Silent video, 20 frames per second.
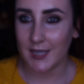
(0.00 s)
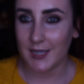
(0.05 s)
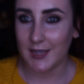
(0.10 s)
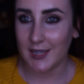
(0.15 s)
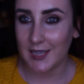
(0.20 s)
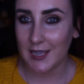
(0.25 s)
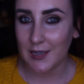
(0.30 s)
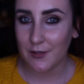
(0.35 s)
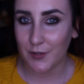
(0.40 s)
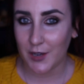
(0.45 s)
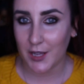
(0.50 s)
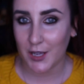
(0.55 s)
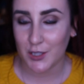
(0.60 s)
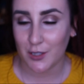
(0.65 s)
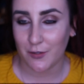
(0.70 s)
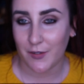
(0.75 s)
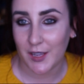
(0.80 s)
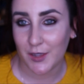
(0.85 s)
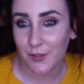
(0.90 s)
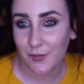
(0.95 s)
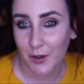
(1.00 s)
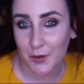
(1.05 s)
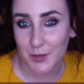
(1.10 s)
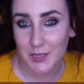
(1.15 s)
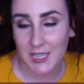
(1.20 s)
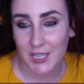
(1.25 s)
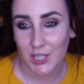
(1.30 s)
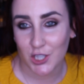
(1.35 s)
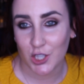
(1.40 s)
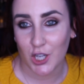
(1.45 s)
in the evening, so I've had the
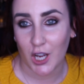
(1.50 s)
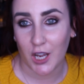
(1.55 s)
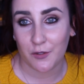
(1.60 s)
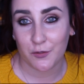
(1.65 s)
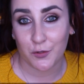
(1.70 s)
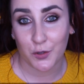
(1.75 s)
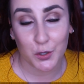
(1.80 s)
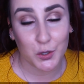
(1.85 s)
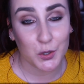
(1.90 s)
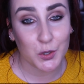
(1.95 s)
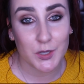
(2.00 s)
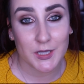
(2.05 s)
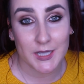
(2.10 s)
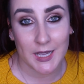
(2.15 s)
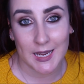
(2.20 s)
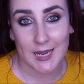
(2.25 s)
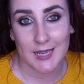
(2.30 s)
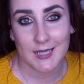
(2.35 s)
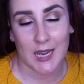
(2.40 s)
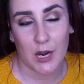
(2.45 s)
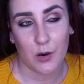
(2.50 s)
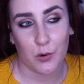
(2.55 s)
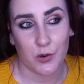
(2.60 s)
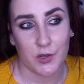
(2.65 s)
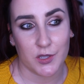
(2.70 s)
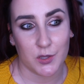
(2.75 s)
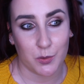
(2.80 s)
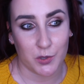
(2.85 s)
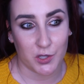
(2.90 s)
foundation on for a good 8 hours,